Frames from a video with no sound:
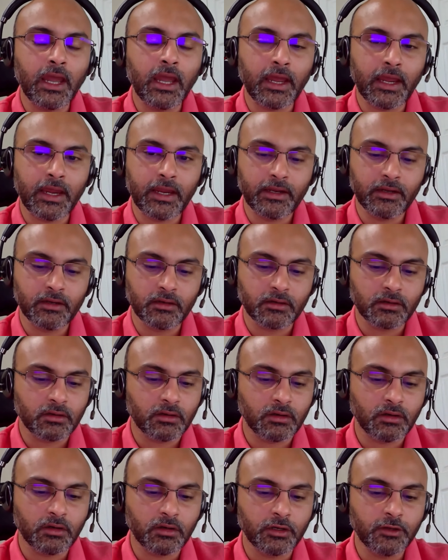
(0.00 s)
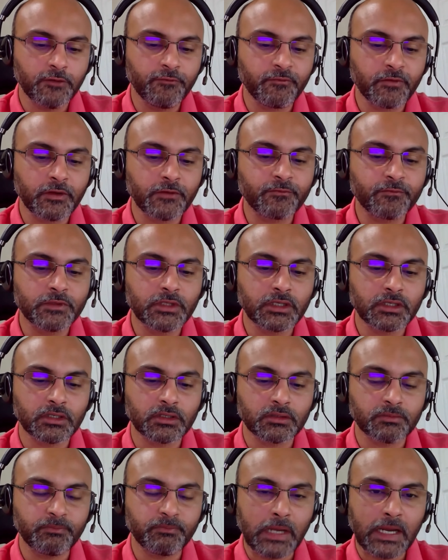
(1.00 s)
And if
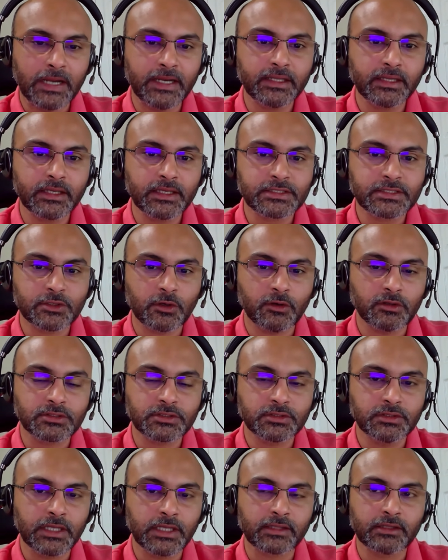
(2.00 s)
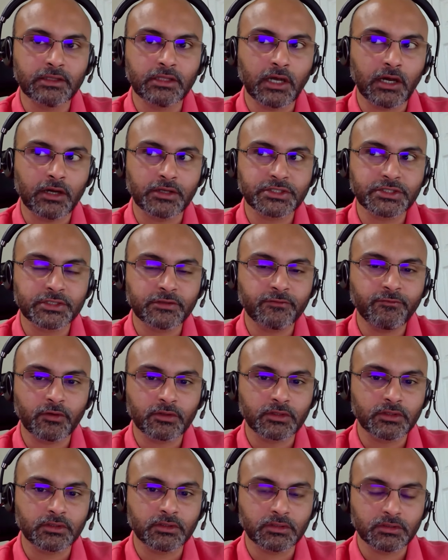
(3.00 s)
the padding is also like larger
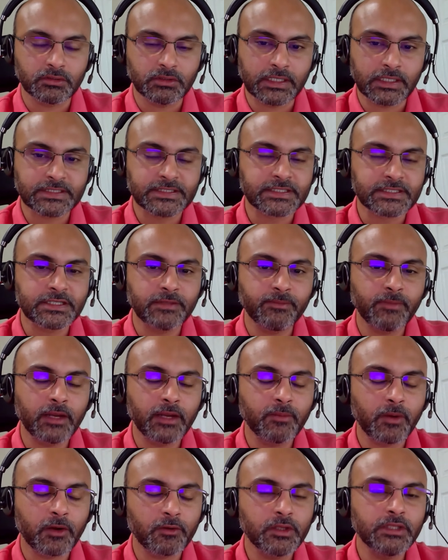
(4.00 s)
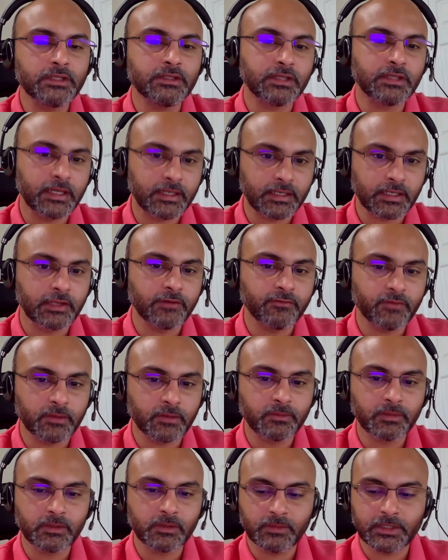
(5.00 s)
for the like 16 byte boundary, then give
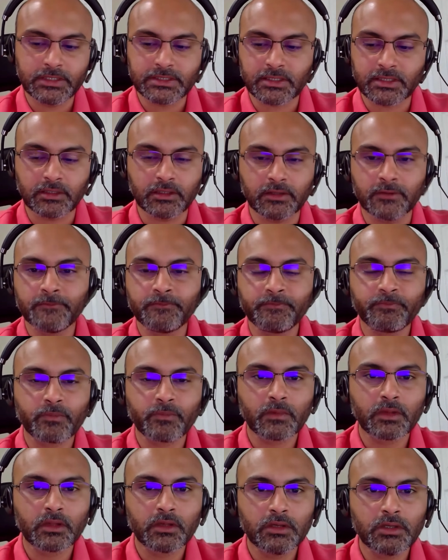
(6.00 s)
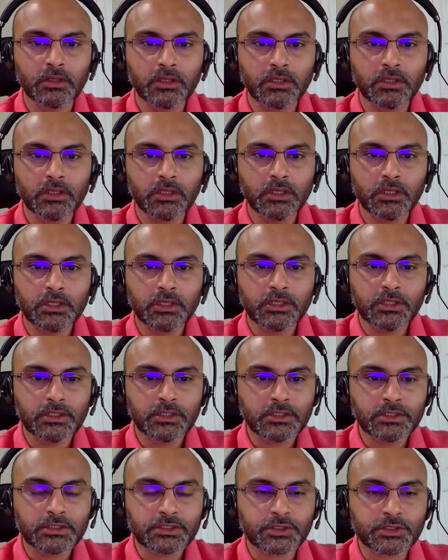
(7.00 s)
up basically.
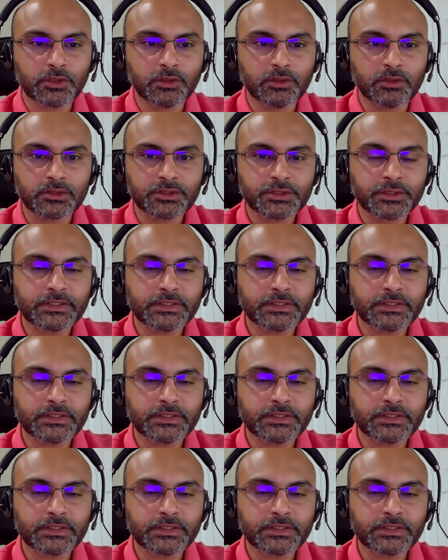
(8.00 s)
So